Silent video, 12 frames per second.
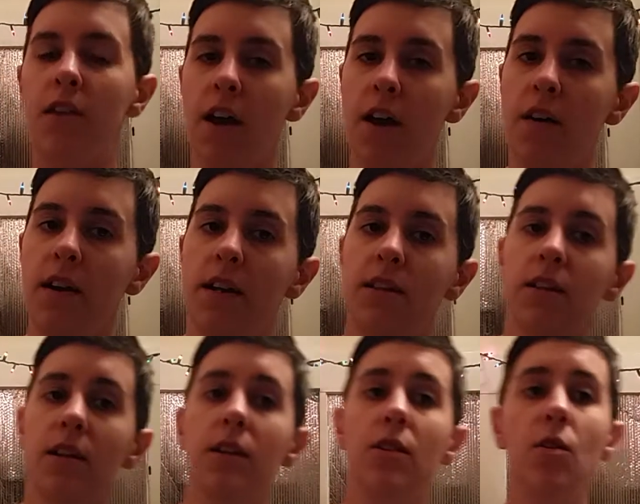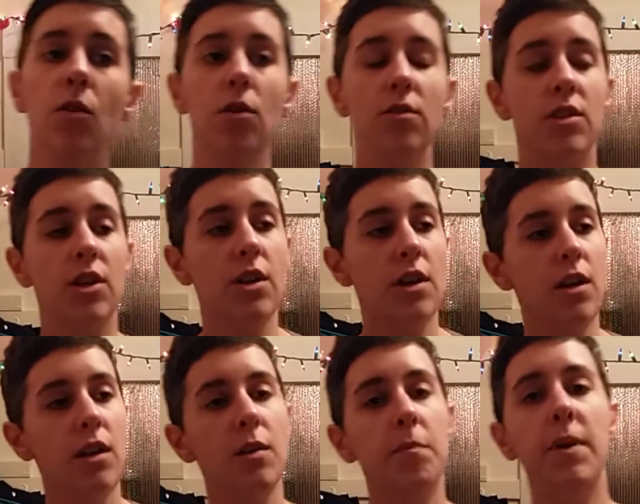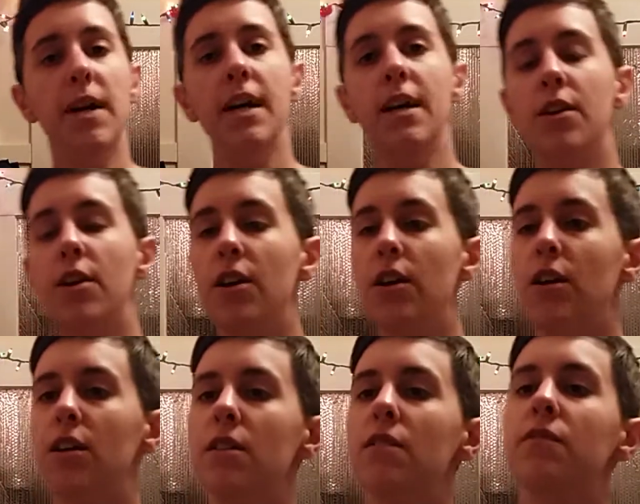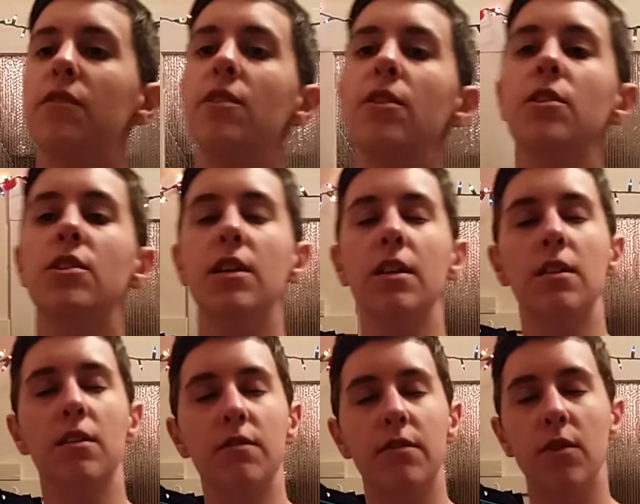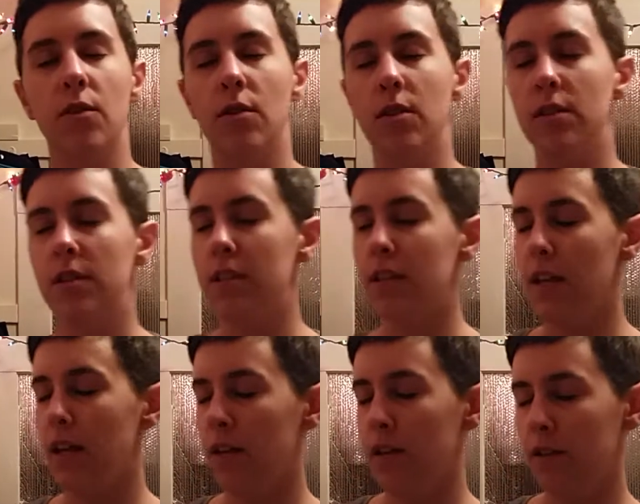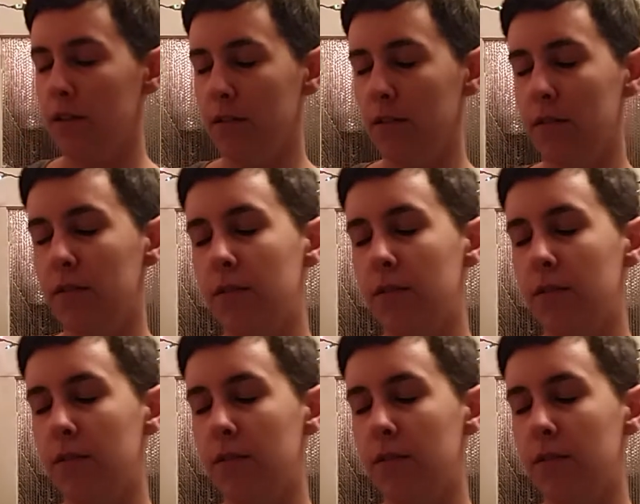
There is an older, better version of yourself